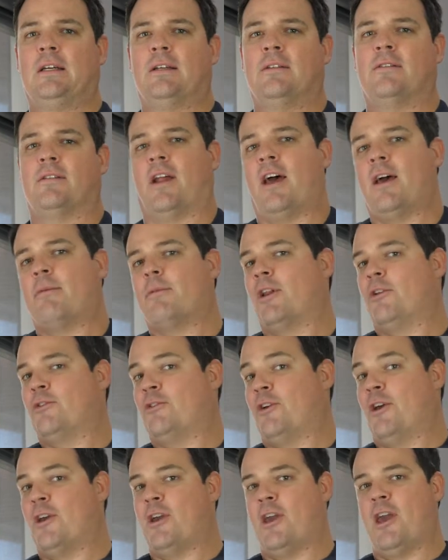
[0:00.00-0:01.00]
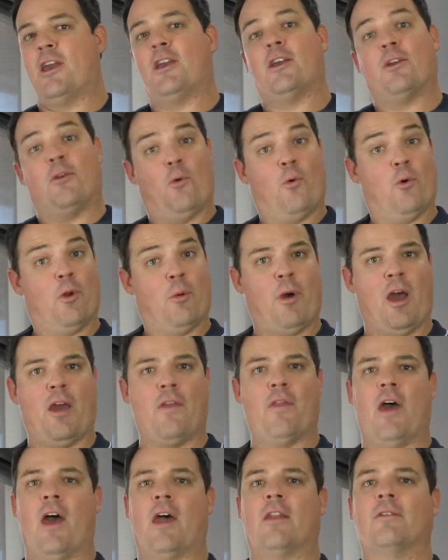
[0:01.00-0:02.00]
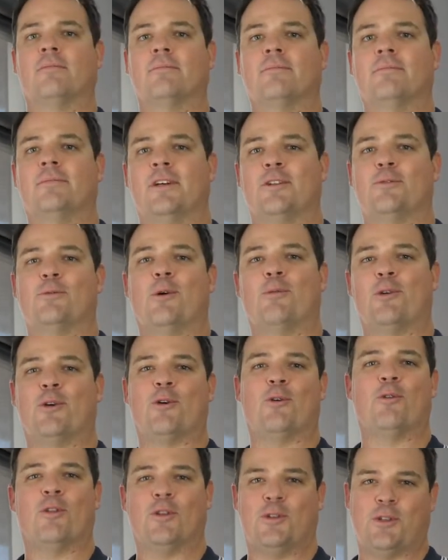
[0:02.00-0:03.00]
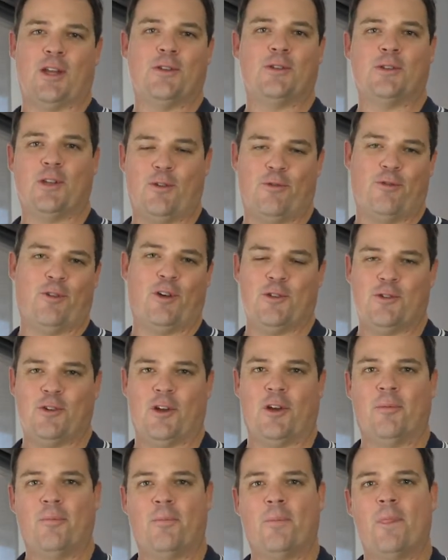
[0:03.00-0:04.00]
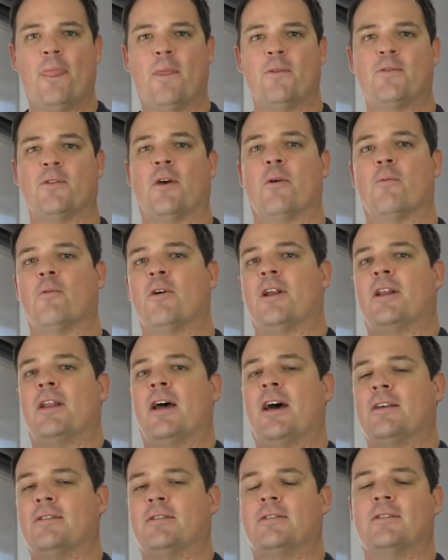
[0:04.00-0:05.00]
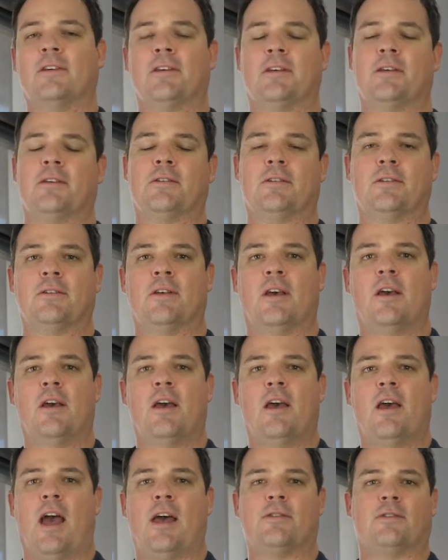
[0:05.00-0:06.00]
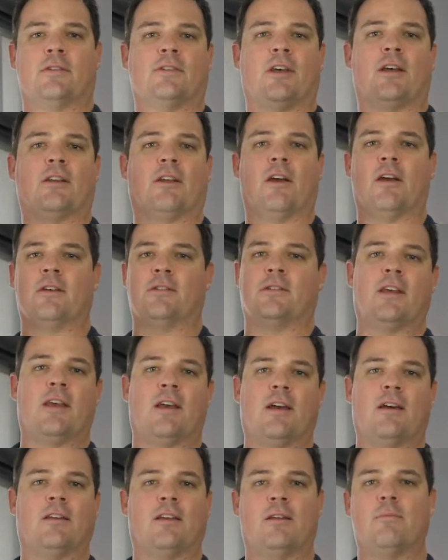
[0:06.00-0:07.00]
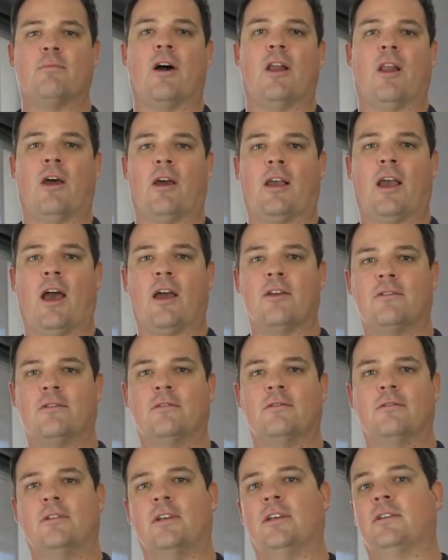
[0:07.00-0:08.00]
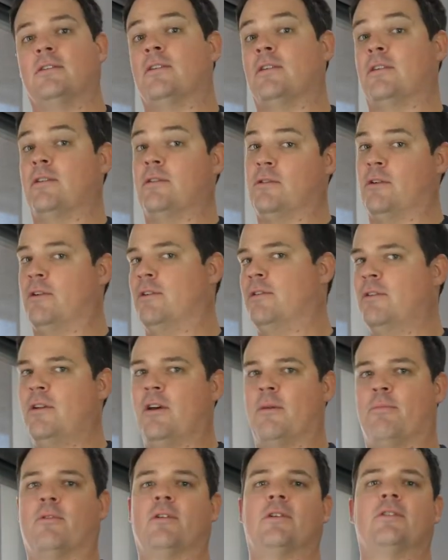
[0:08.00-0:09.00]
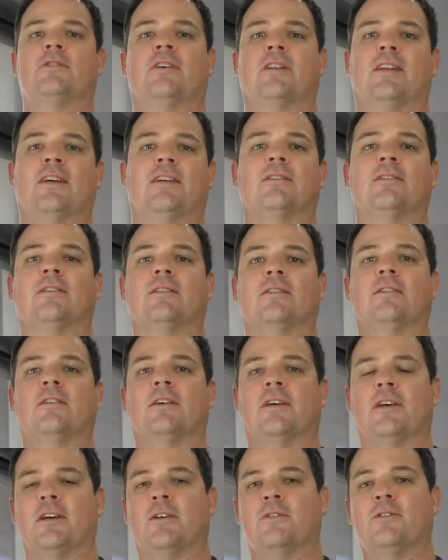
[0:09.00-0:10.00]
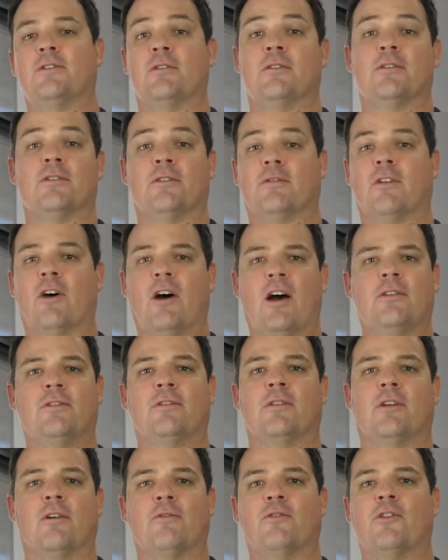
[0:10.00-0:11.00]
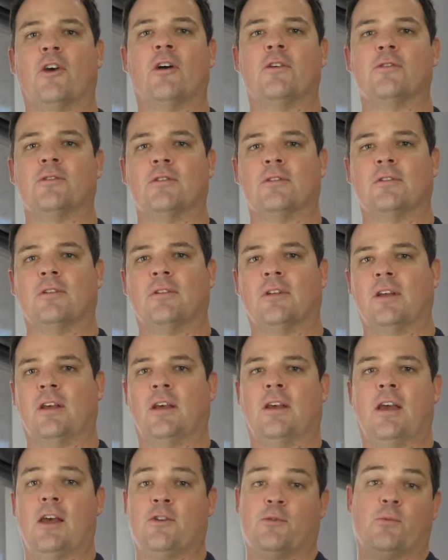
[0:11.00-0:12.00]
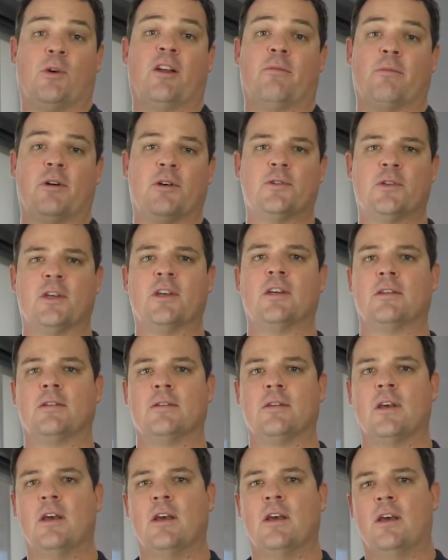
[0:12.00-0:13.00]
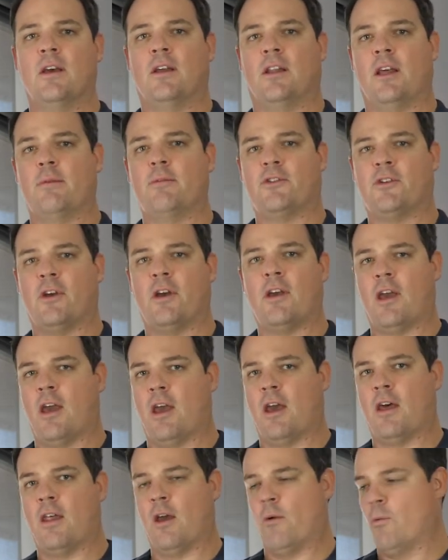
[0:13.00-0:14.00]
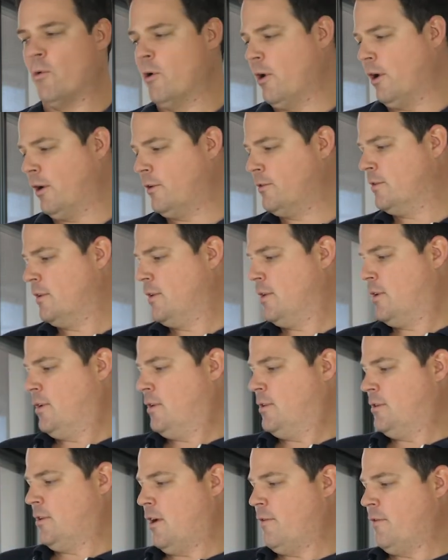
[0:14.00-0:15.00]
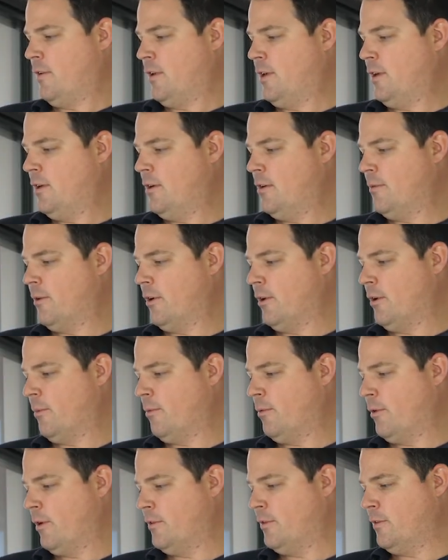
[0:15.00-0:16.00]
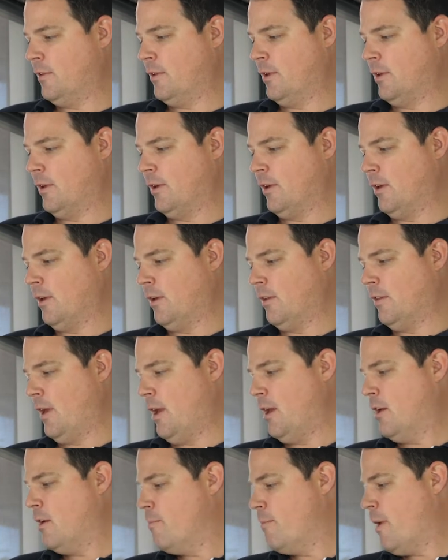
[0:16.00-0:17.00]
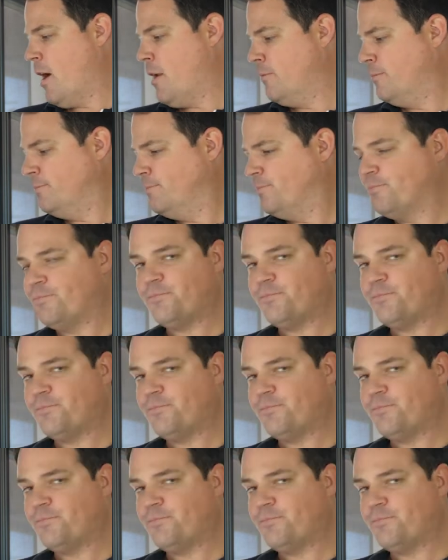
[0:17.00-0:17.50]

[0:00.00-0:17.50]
Today I'm going to show you how you can automate that. It's what we call the sunset feature. So what it does is as the sun goes down in my location, it turns on a pre-selected series of lights that I've chosen as one of my scenes. Let me show you how that works. So over here I'm going to press the edit button.